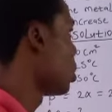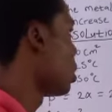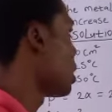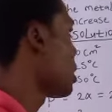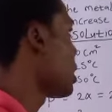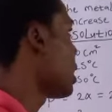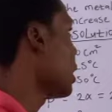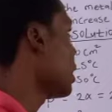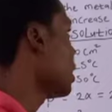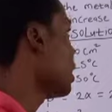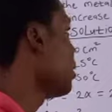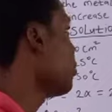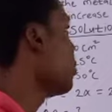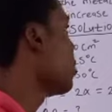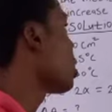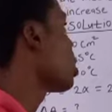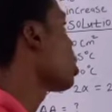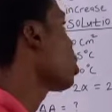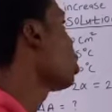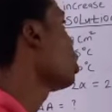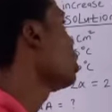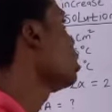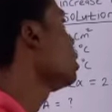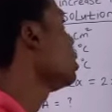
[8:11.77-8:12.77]
They said if a
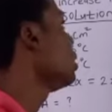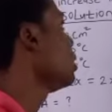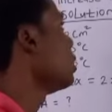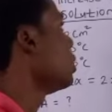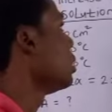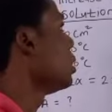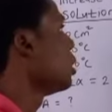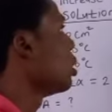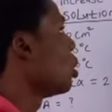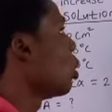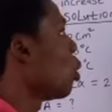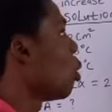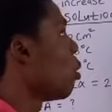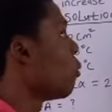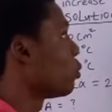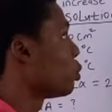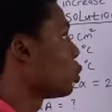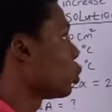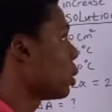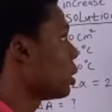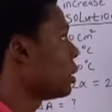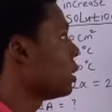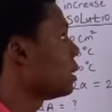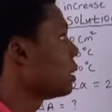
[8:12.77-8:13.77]
solid of
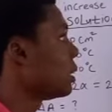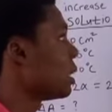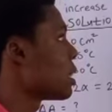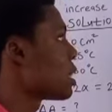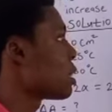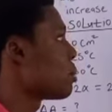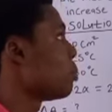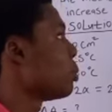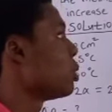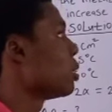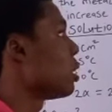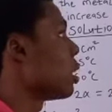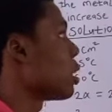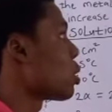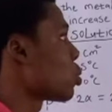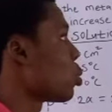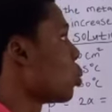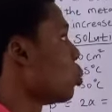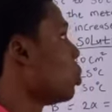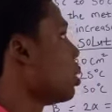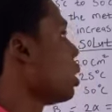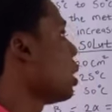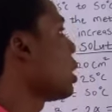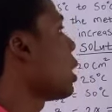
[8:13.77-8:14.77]
20 centimeters, so
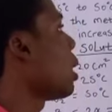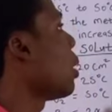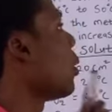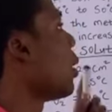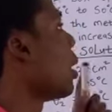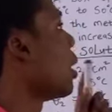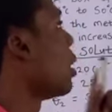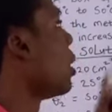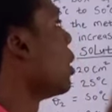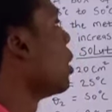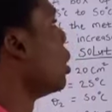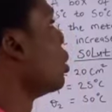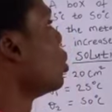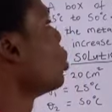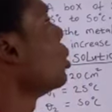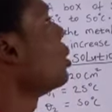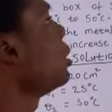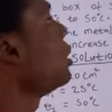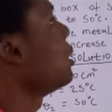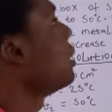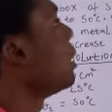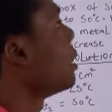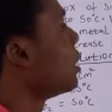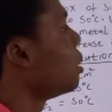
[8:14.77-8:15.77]
we take our
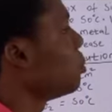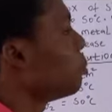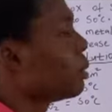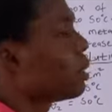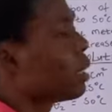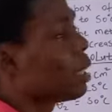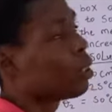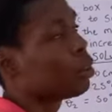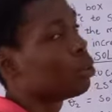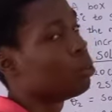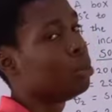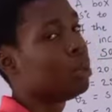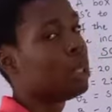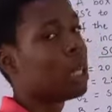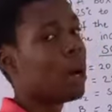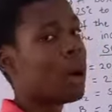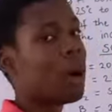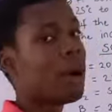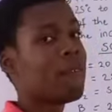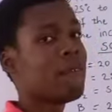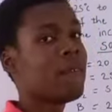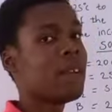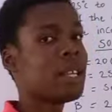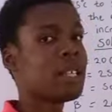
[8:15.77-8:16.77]
20 centimeters to be
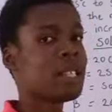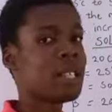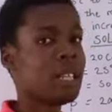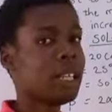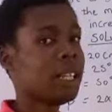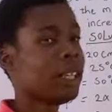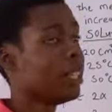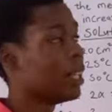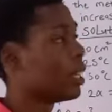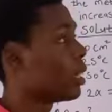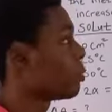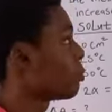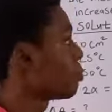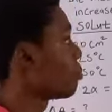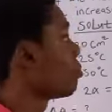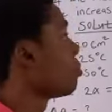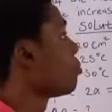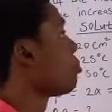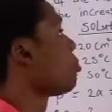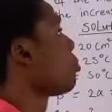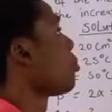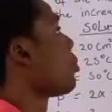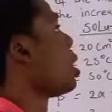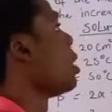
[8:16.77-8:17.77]
our first area,
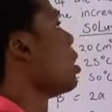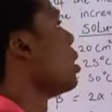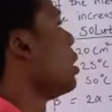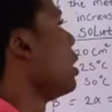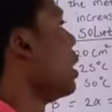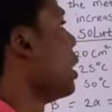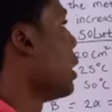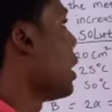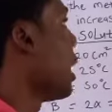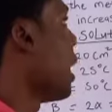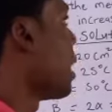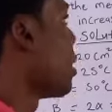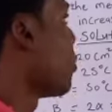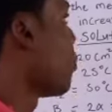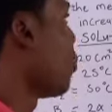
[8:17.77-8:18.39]
then and